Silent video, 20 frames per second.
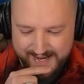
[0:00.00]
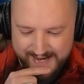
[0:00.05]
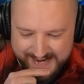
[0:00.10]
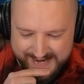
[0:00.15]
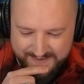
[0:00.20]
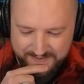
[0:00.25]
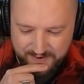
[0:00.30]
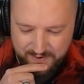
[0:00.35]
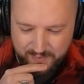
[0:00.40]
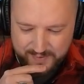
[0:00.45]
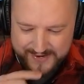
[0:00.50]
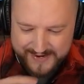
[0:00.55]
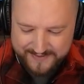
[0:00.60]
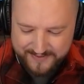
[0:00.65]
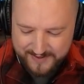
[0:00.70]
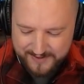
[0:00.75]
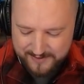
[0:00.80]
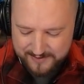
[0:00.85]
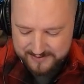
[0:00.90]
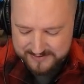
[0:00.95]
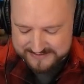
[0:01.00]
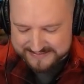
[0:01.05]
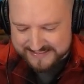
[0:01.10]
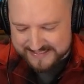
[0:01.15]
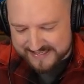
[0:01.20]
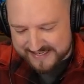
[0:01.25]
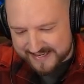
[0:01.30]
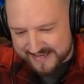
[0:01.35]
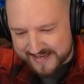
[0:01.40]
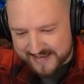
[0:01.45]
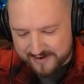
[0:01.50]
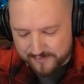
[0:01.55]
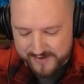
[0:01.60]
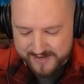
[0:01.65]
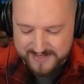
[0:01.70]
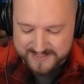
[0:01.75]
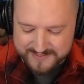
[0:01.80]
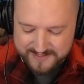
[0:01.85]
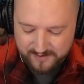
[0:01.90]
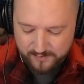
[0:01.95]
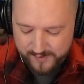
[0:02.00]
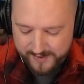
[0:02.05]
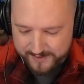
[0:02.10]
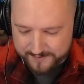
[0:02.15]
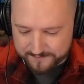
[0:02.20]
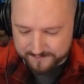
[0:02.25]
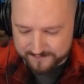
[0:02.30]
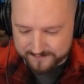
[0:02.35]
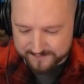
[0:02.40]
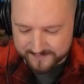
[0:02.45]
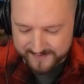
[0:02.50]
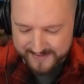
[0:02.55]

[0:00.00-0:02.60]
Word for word: Either way, though, uh, we can still win.